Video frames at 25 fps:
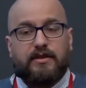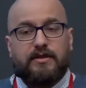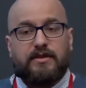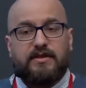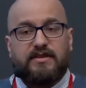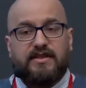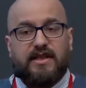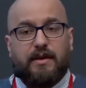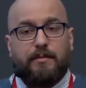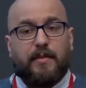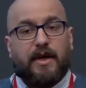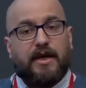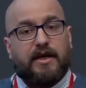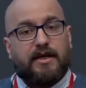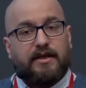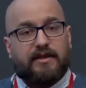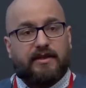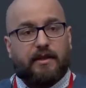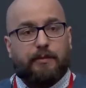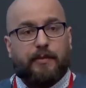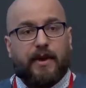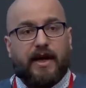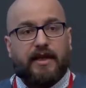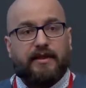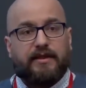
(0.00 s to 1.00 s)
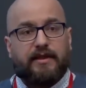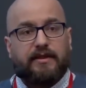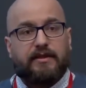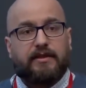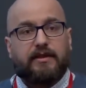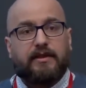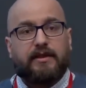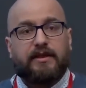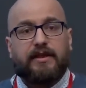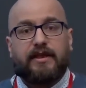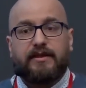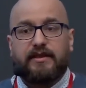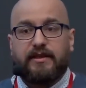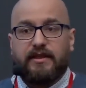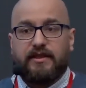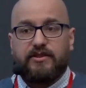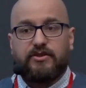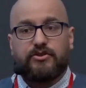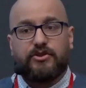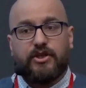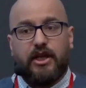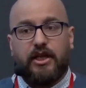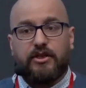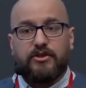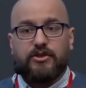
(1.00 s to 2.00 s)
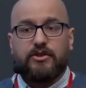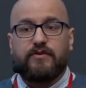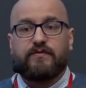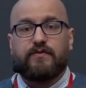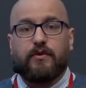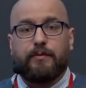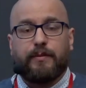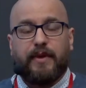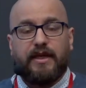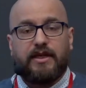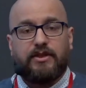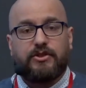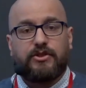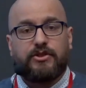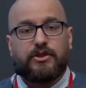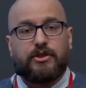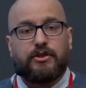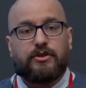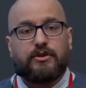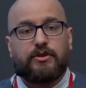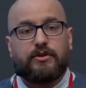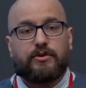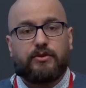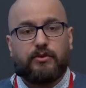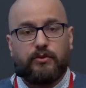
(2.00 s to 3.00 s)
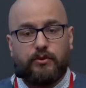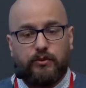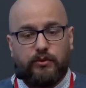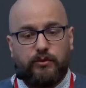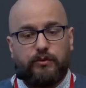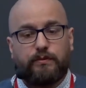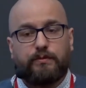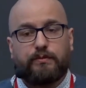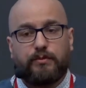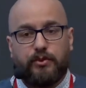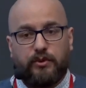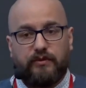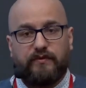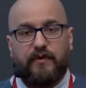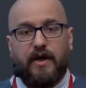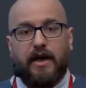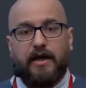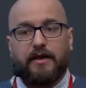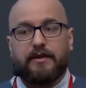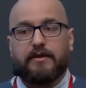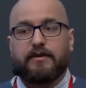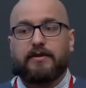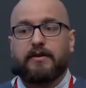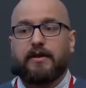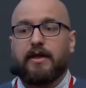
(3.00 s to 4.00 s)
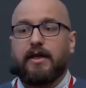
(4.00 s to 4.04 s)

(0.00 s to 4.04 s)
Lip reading: semi-independently and exchange information to provide